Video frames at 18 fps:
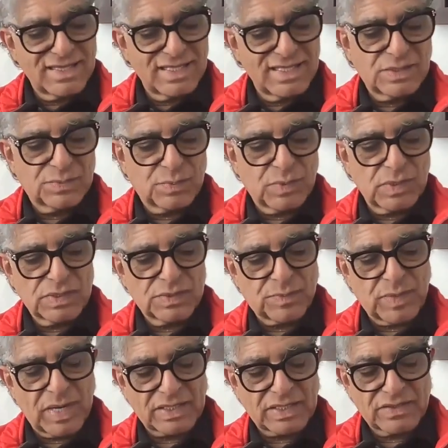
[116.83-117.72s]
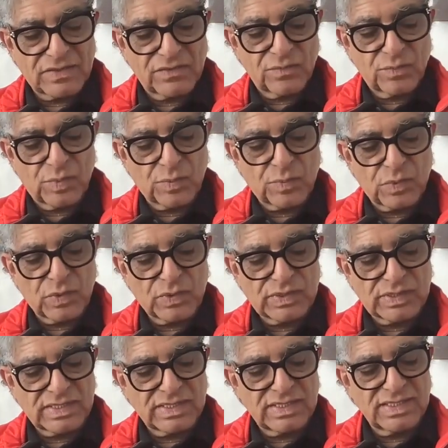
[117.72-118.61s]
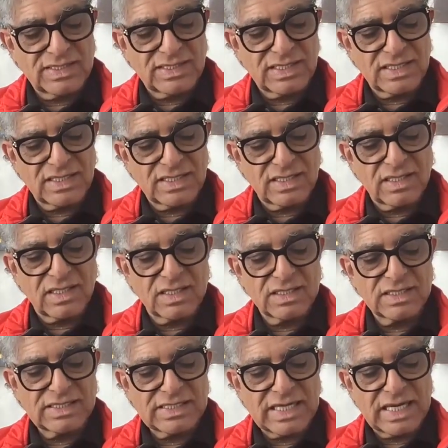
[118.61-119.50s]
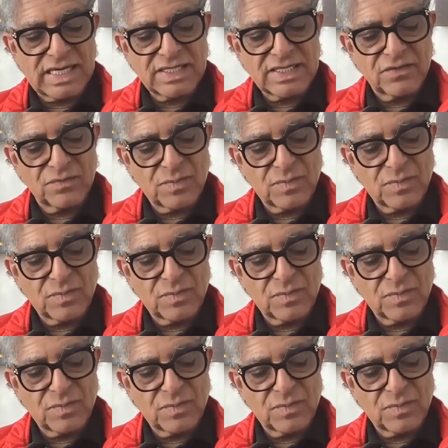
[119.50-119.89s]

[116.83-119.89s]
this perspective proposes that our understanding